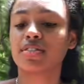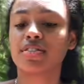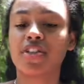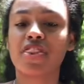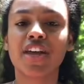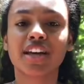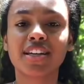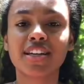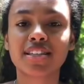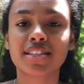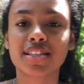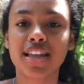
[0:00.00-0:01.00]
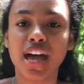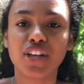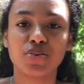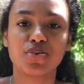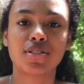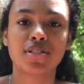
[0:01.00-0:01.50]
the thickness that
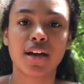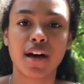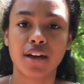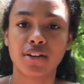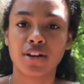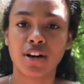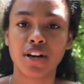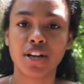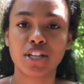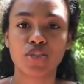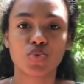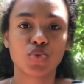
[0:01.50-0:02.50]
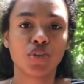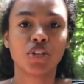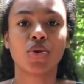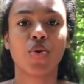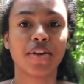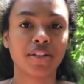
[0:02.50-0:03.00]
you decide on is
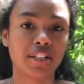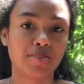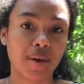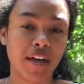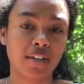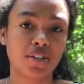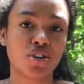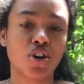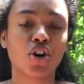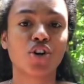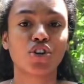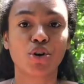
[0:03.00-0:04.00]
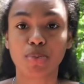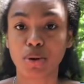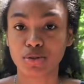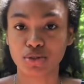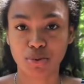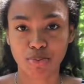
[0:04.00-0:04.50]
really going to depend on your
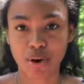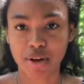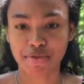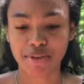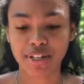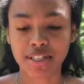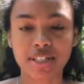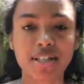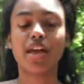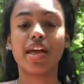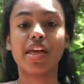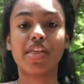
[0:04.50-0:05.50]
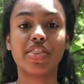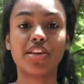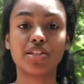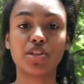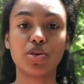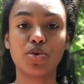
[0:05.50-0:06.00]
personal preference.
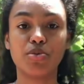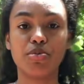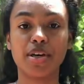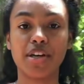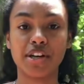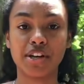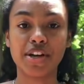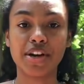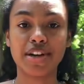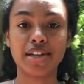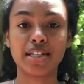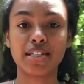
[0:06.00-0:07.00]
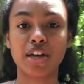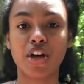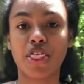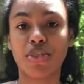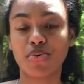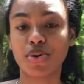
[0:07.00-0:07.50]
This hoop here is a
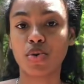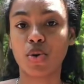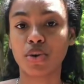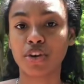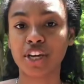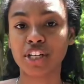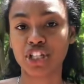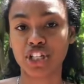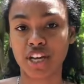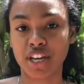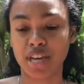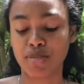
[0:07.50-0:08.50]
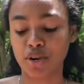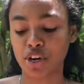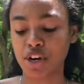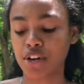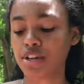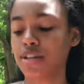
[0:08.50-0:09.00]
3/4 inch
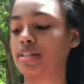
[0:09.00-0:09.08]
diameter.